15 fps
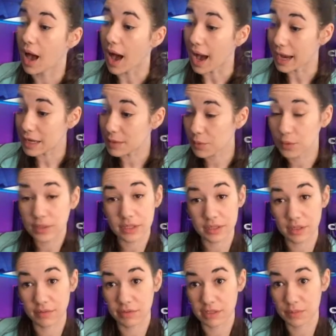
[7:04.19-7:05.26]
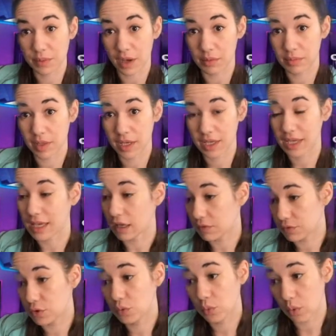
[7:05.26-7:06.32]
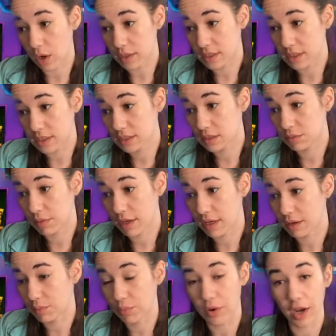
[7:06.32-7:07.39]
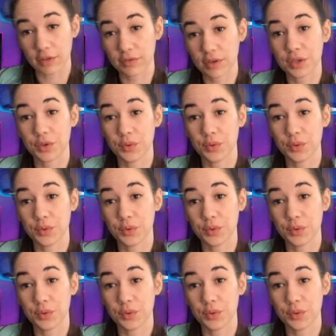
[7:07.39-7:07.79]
I am going to leave this public. If you wanted to make it private,